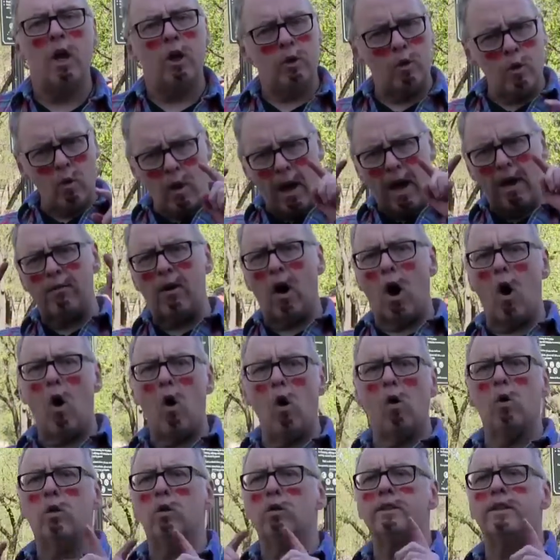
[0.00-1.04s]
you have a
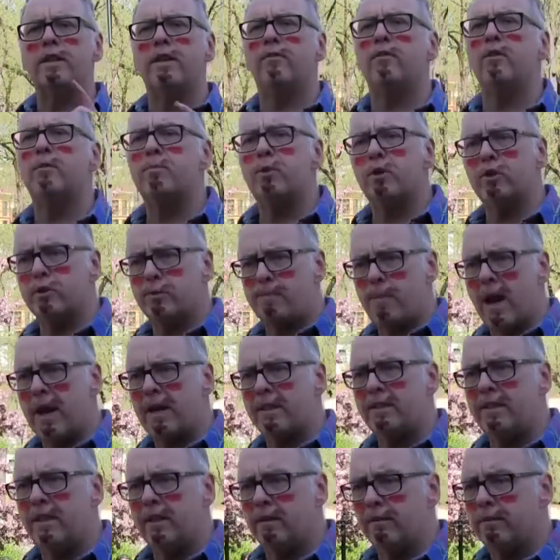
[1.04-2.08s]
whole different
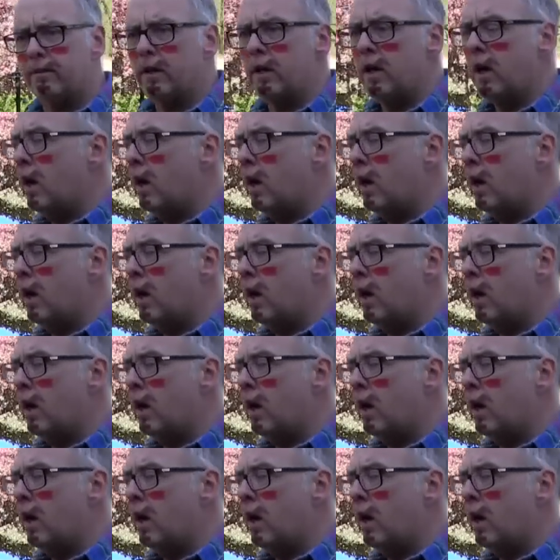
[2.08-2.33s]
perspective